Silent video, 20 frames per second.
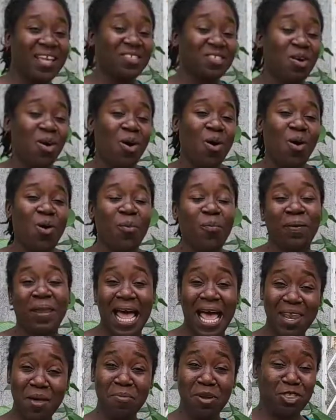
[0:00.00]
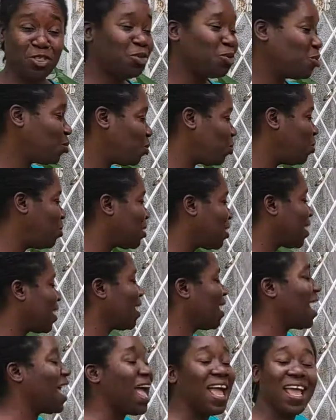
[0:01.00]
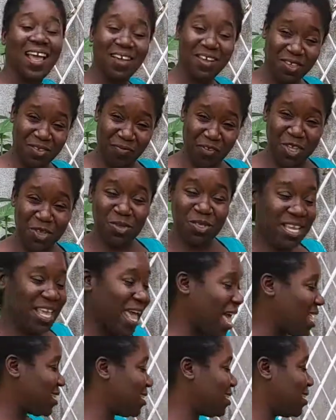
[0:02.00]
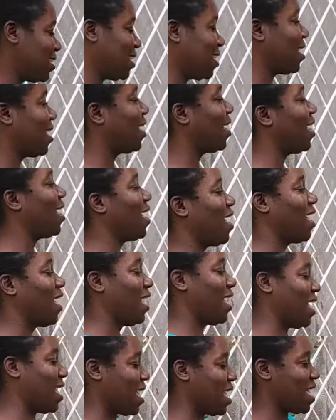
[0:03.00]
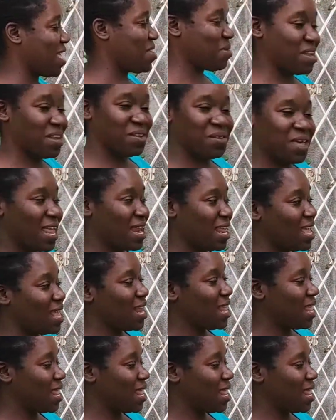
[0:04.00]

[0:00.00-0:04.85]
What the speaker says: so plant number two, for you to guess, you can look at it.